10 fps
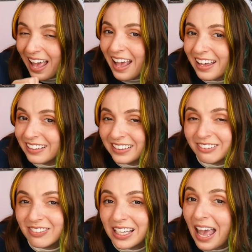any
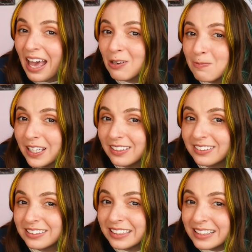of the
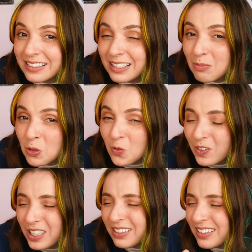animated Disney
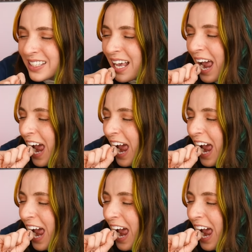movies.